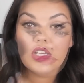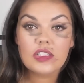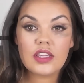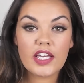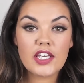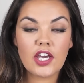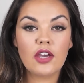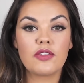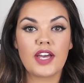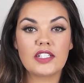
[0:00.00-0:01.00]
So there you
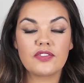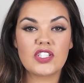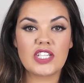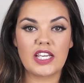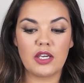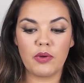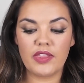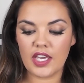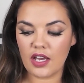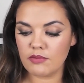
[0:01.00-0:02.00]
go, thanks for sticking
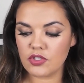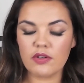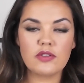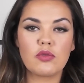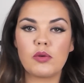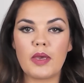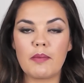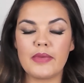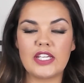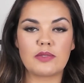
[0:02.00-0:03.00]
with it. I'm sorry it was all a bit
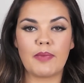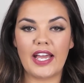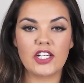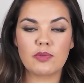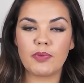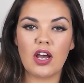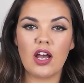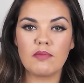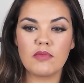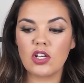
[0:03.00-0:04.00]
mismatched, but
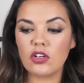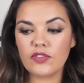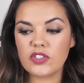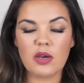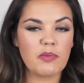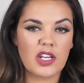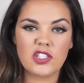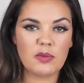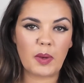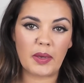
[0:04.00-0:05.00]
a lot of the time when I
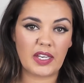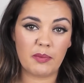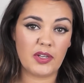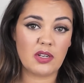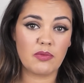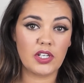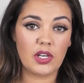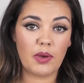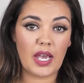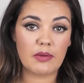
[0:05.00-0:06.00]
do my makeup, I don't really
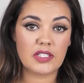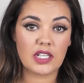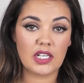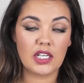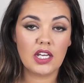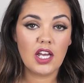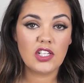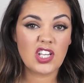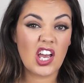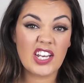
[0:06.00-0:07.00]
know how it's gonna
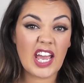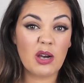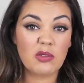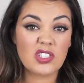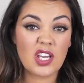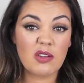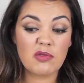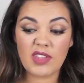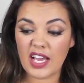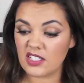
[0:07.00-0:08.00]
turn out.
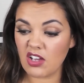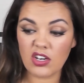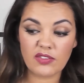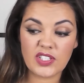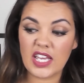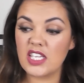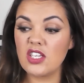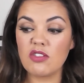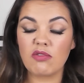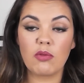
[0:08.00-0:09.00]
So that's kind of taking
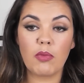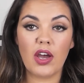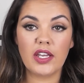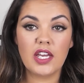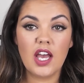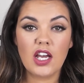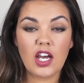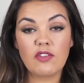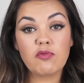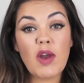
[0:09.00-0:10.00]
you through my
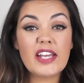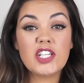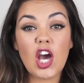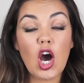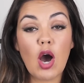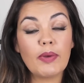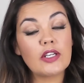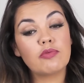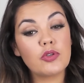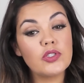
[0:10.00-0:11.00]
kind of red
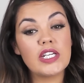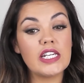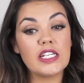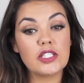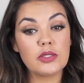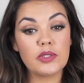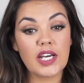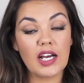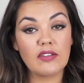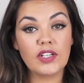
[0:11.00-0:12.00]
carpet routine as you'd
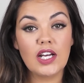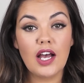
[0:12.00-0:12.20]
have.